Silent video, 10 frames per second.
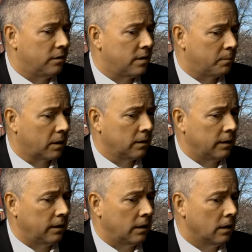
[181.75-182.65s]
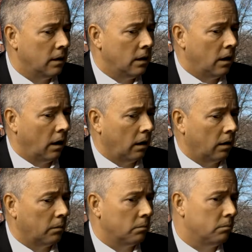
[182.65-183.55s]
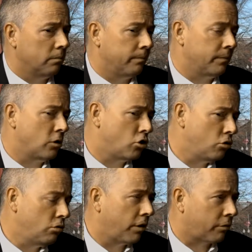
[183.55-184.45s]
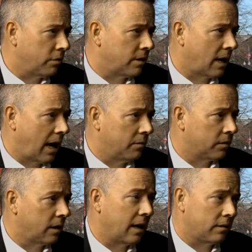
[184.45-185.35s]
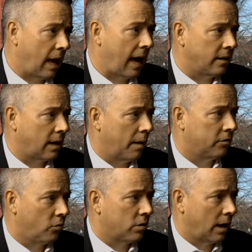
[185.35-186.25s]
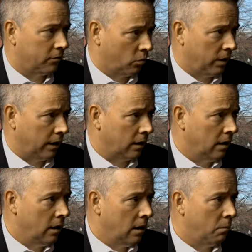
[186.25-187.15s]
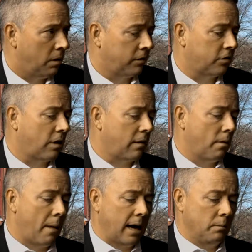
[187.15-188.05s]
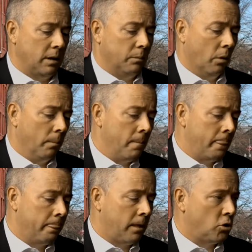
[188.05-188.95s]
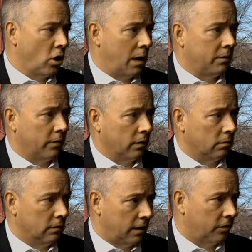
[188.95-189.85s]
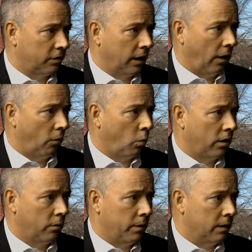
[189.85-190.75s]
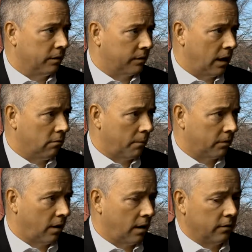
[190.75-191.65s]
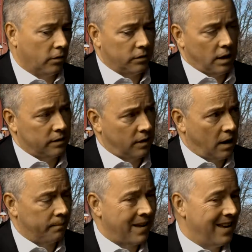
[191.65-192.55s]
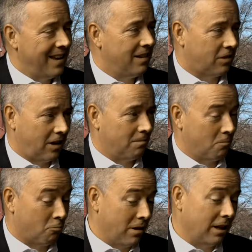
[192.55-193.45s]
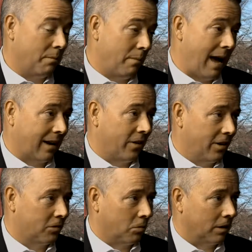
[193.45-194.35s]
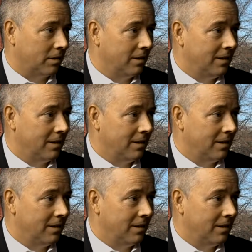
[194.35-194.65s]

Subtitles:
typically 2 to 3 times, and at times 4 times a week. But as I try to remind people, the job of a legislator, whether it be in the state representative or state senate, is really to be back in the district.